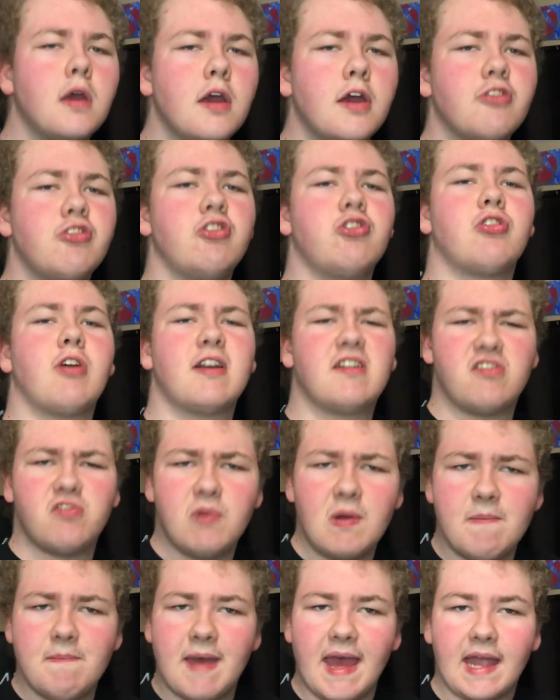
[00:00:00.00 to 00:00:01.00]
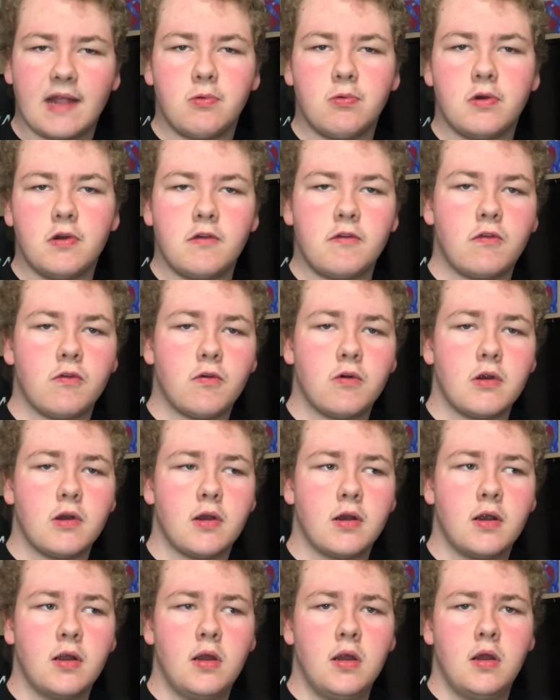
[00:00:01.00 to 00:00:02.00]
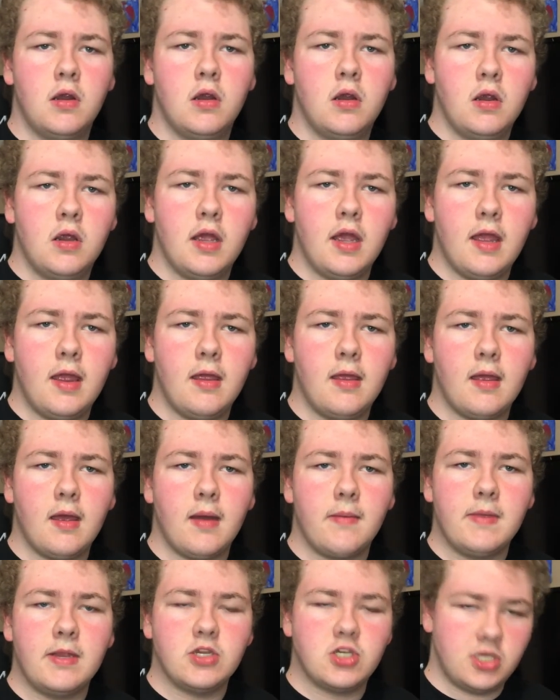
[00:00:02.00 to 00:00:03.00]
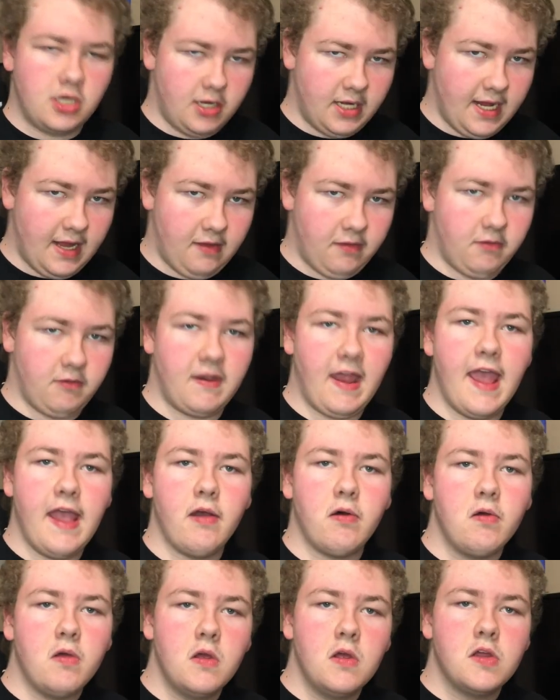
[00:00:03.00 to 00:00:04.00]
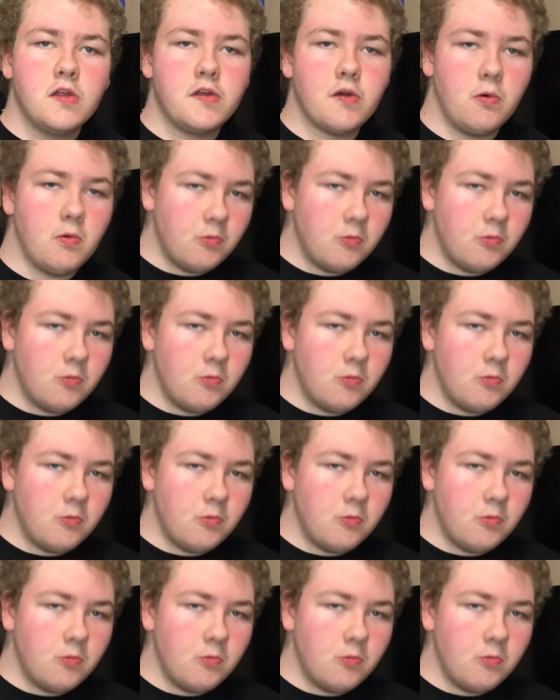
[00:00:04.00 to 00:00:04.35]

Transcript: Is she trying to swim backwards, or... she already has her tail, so